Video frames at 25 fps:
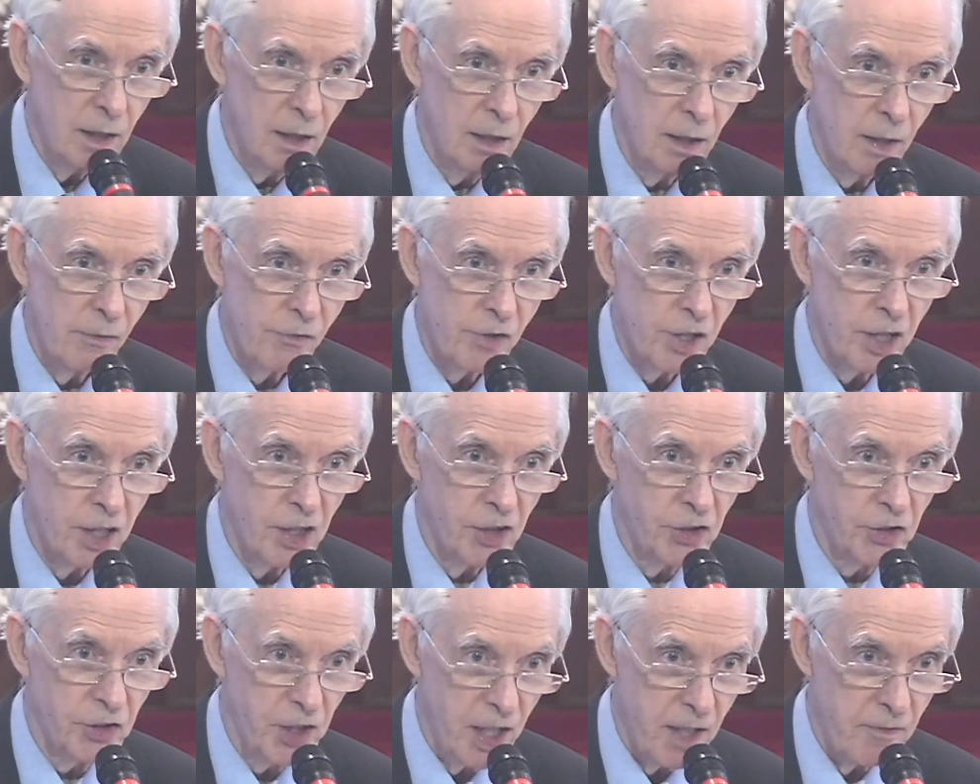of the
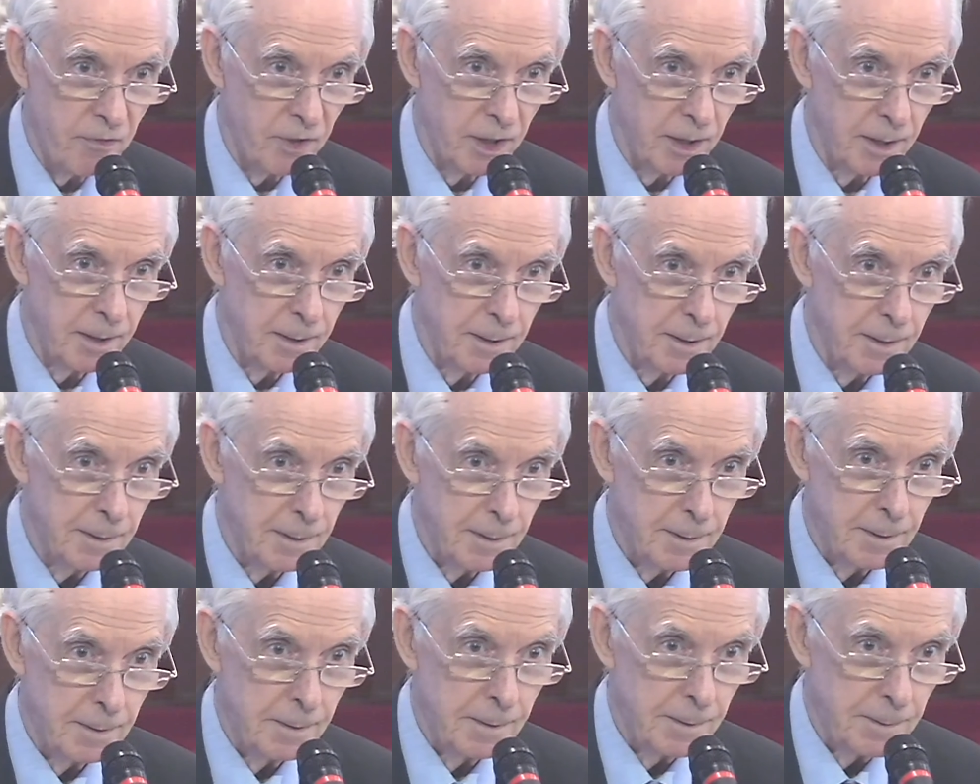deceiver,
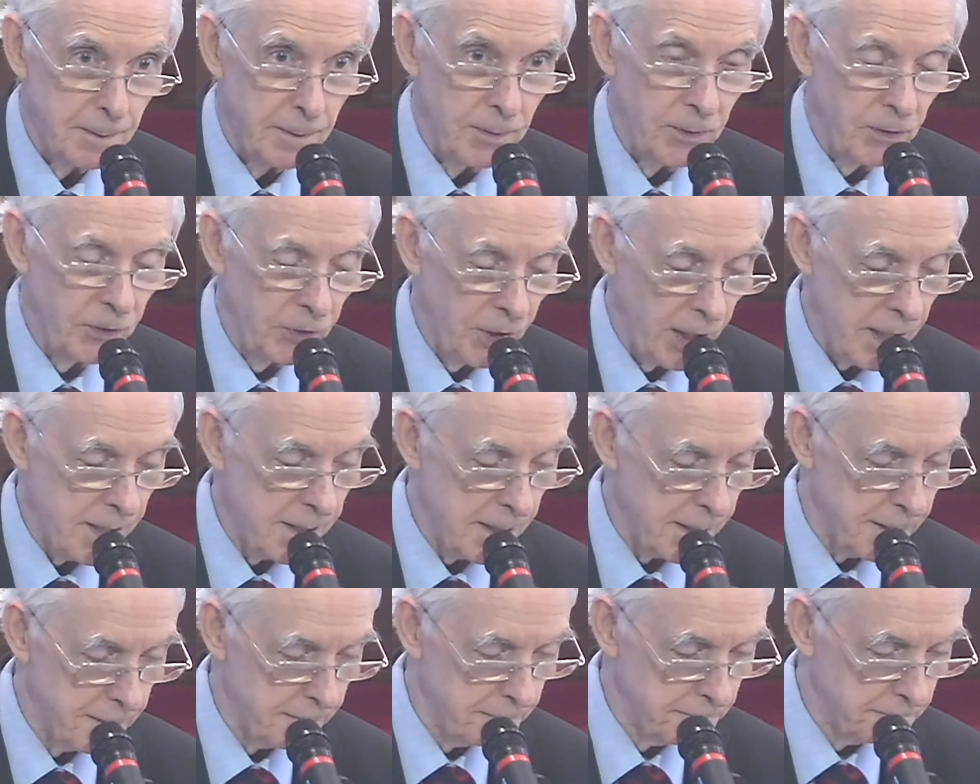
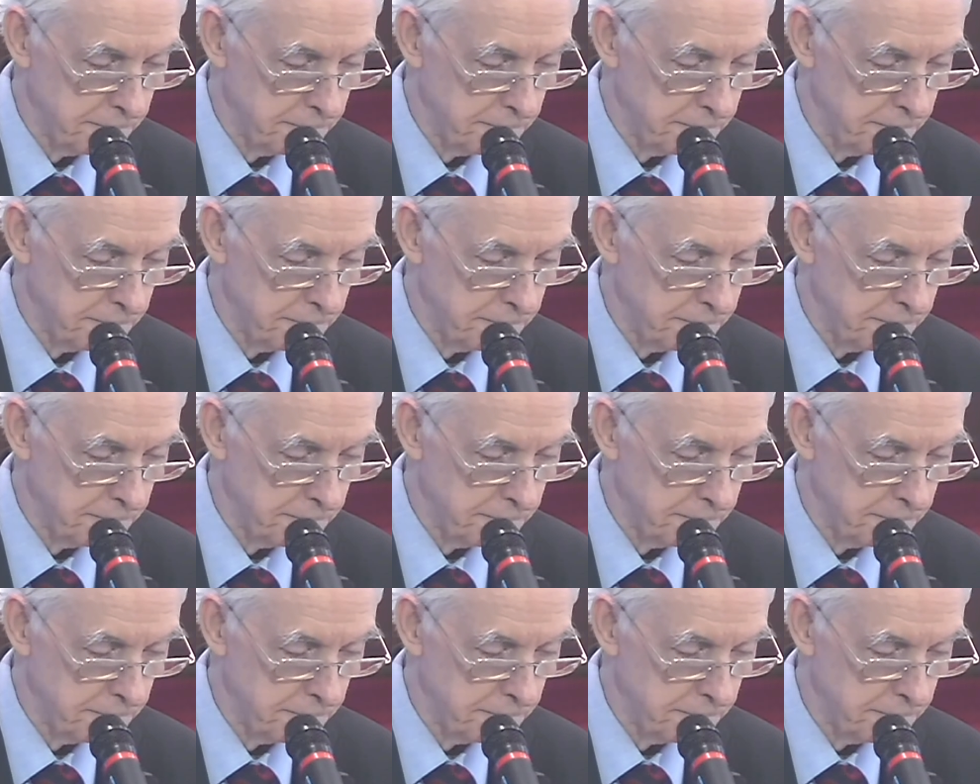Satan.